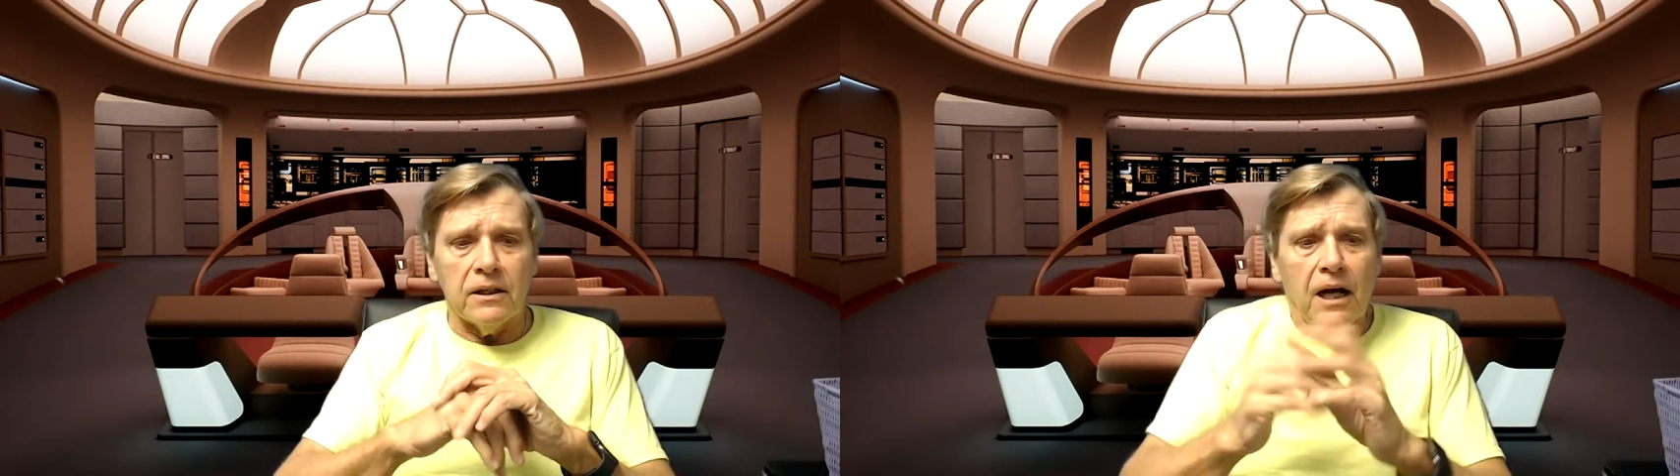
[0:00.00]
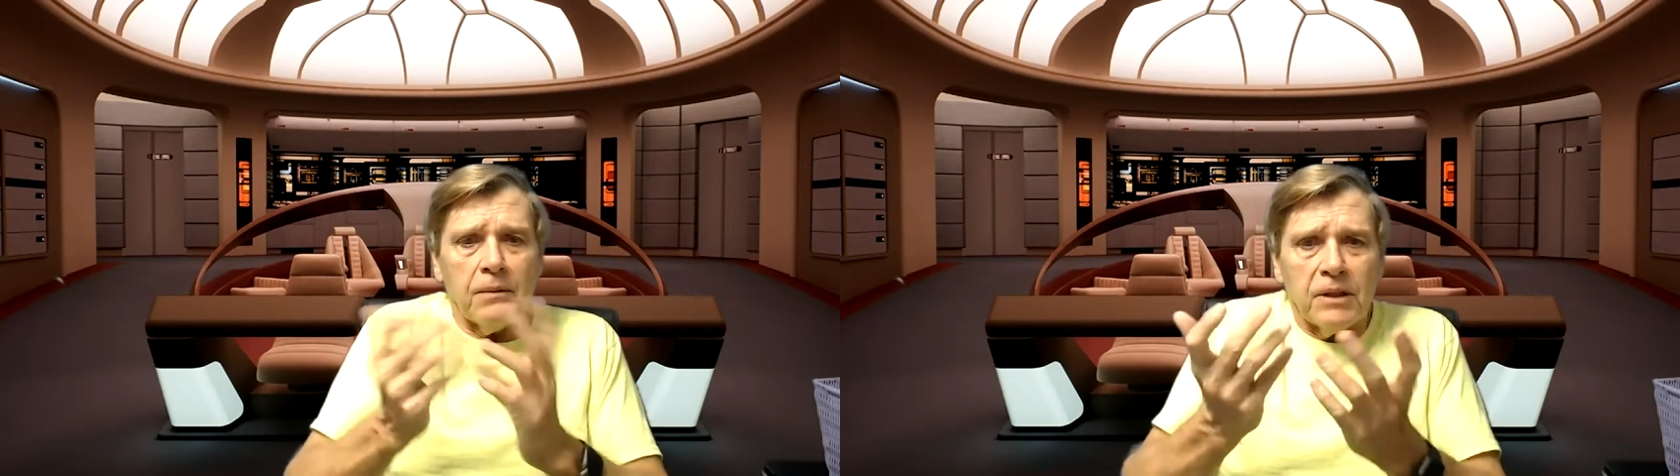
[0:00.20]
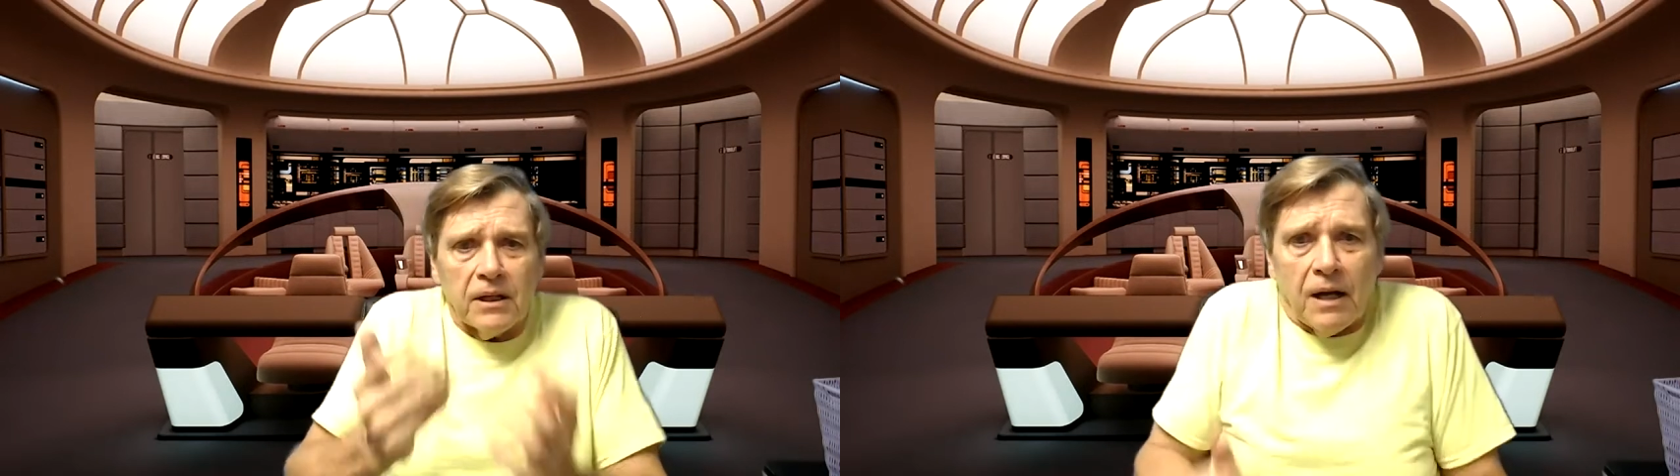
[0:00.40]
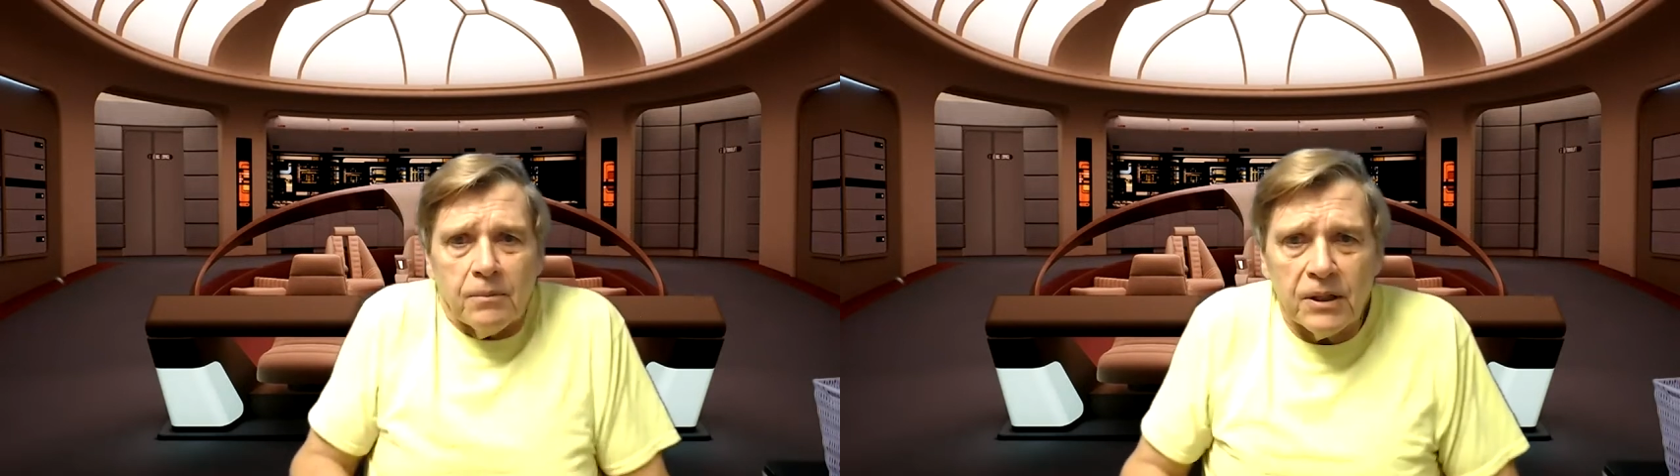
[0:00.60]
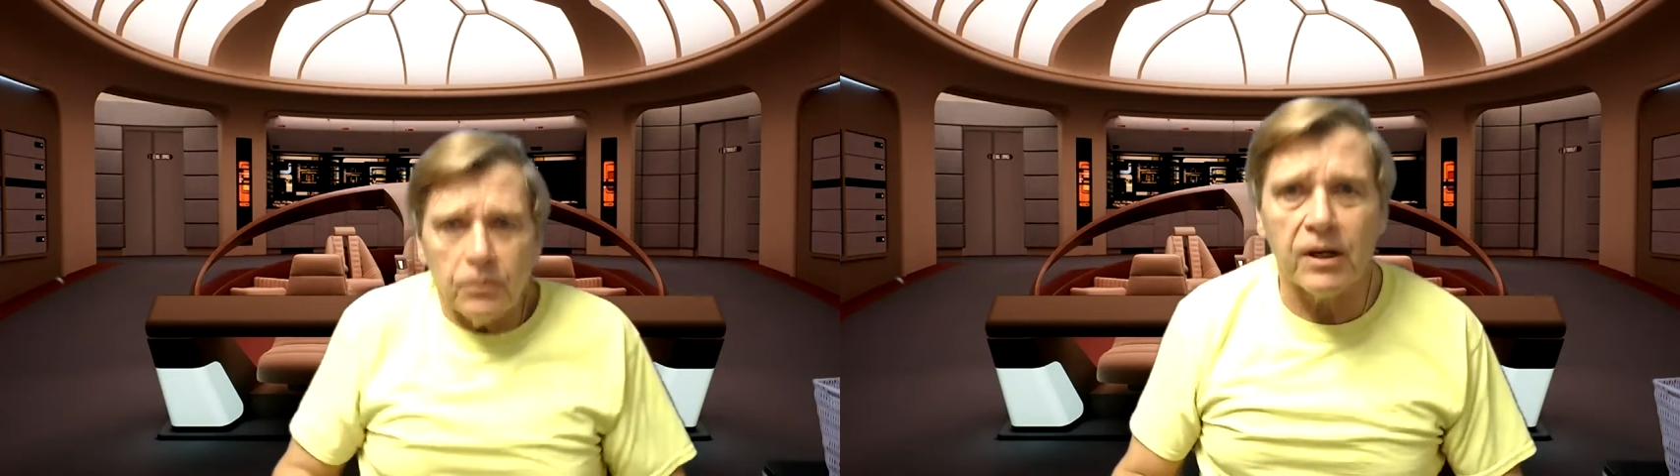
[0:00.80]
I'm
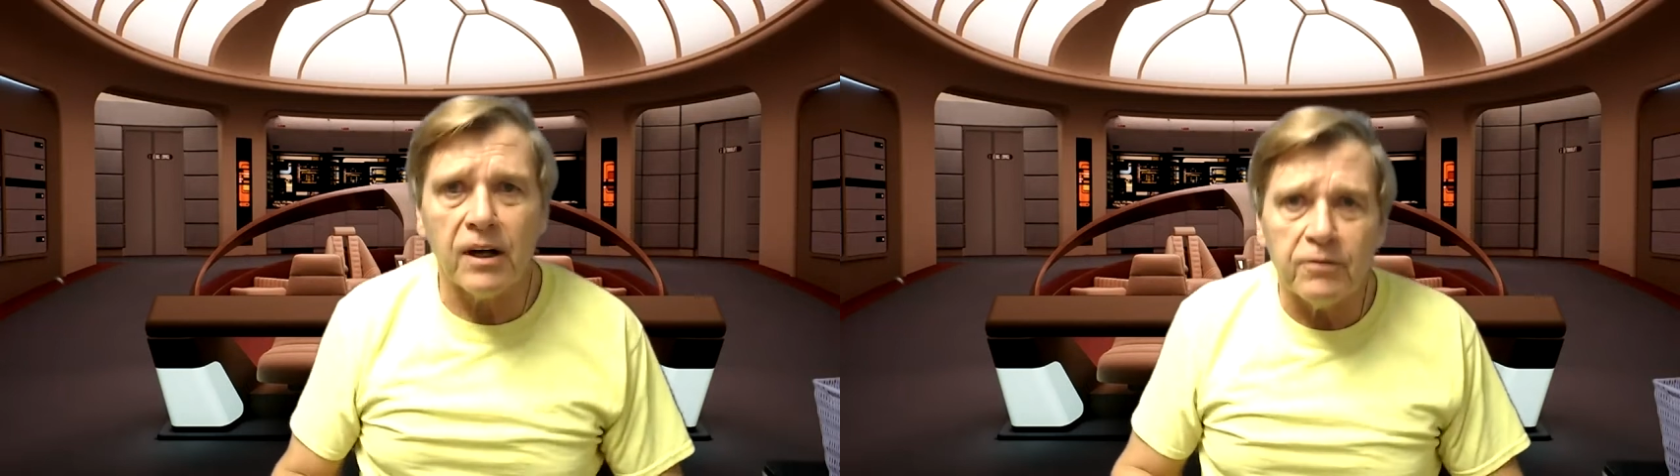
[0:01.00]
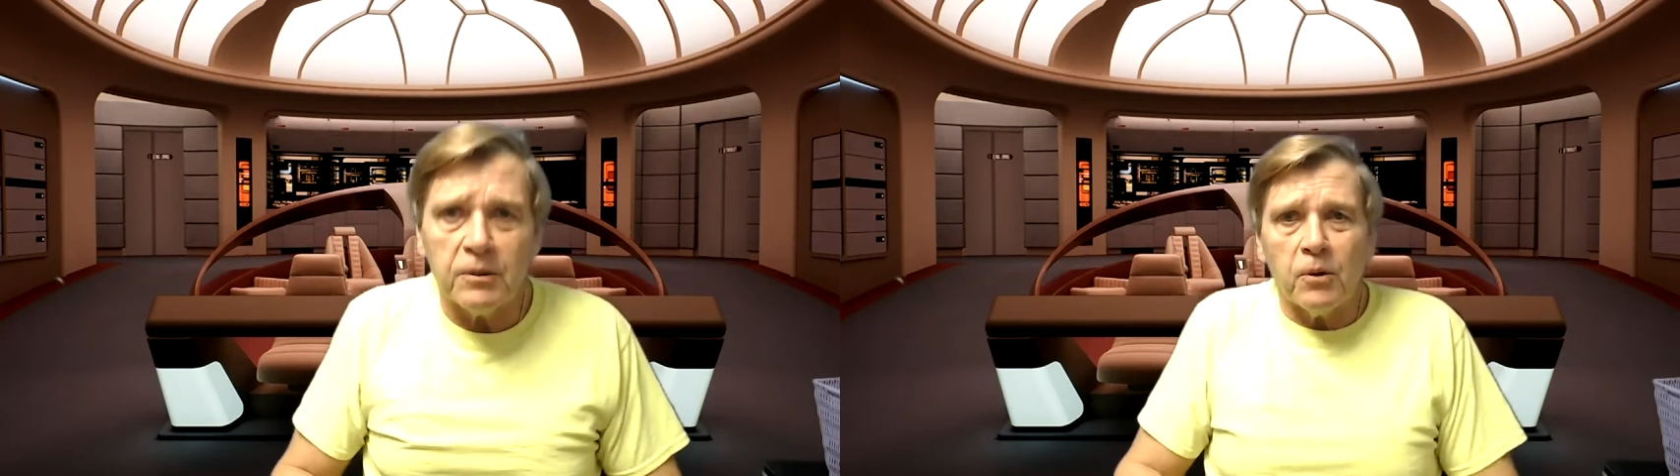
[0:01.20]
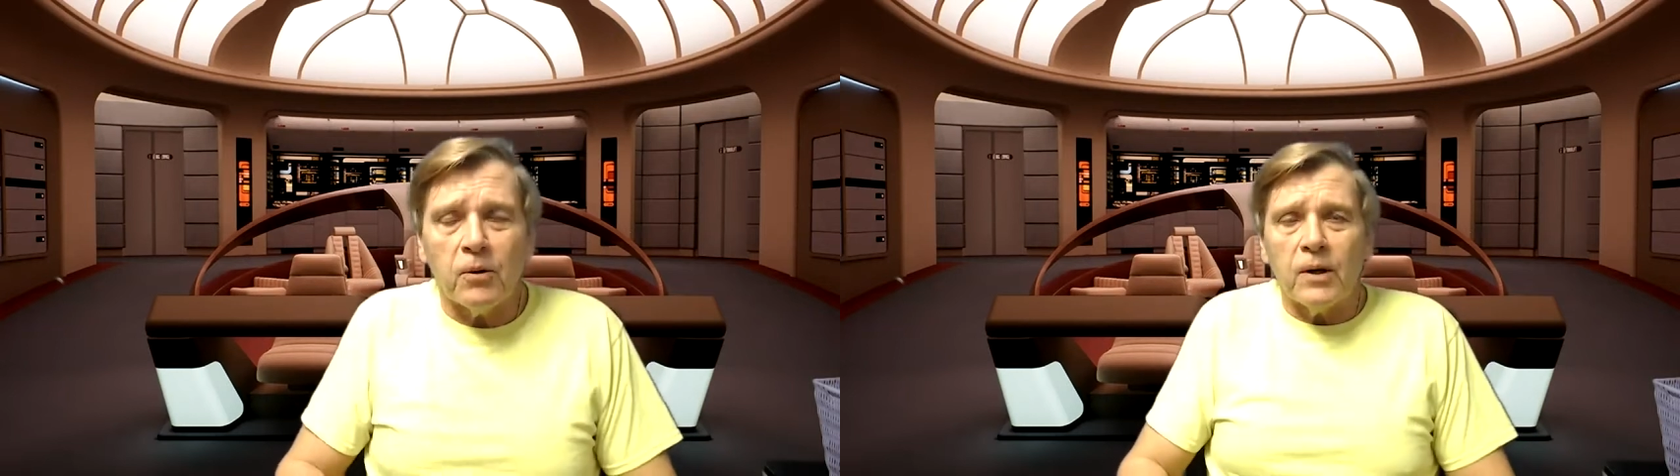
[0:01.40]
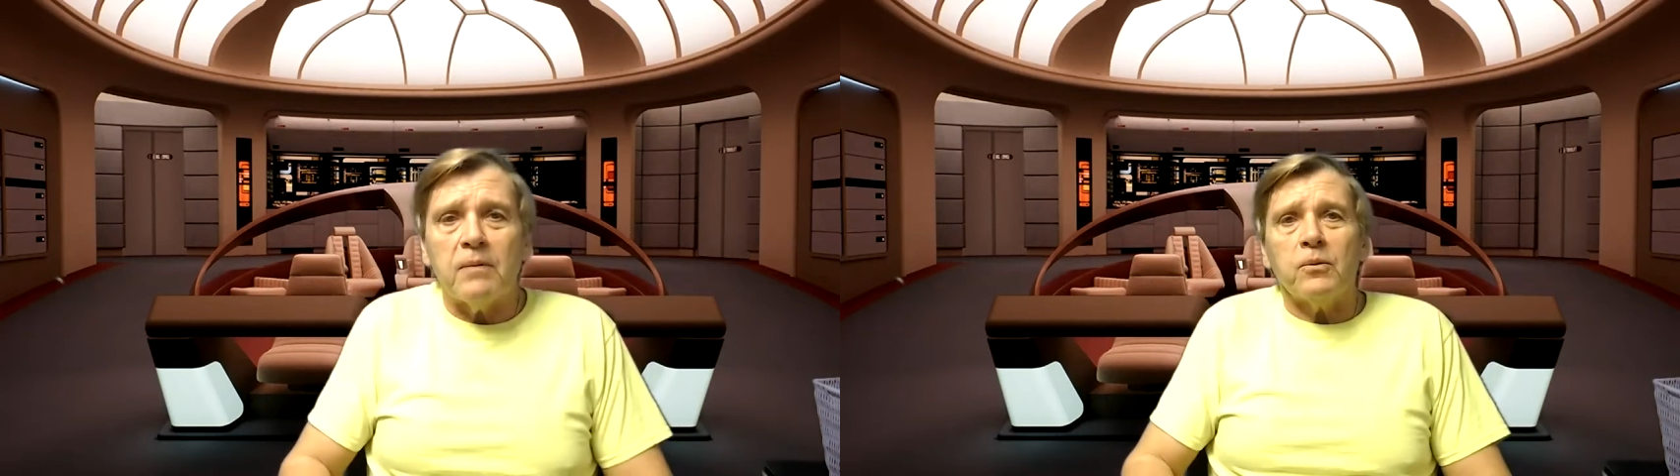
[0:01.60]
in a recovery program,